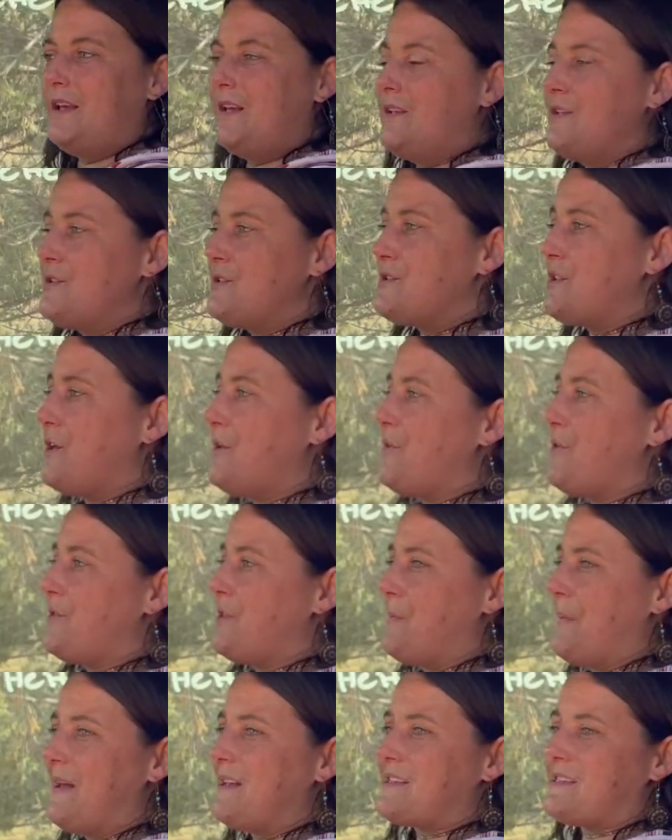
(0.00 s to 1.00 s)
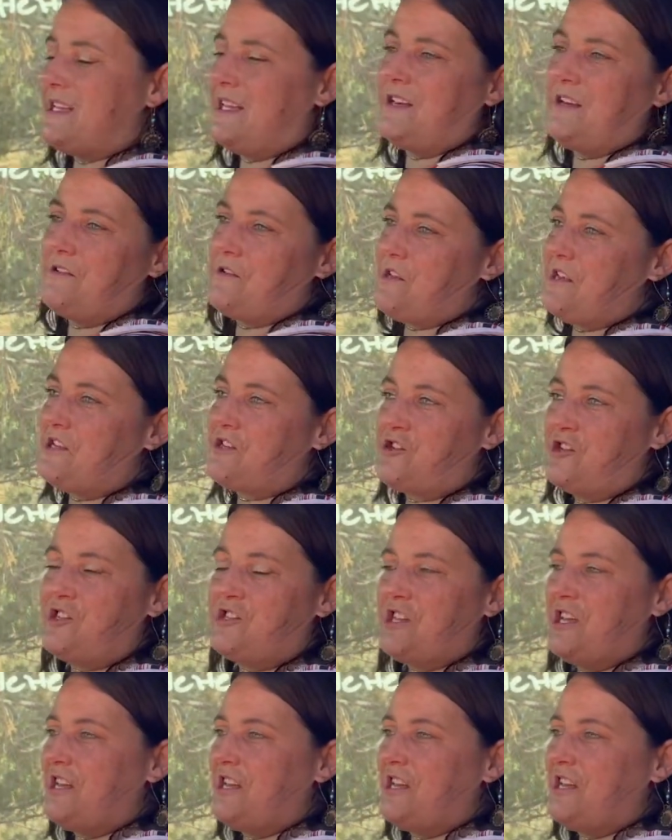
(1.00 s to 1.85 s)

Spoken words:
So the best thing is just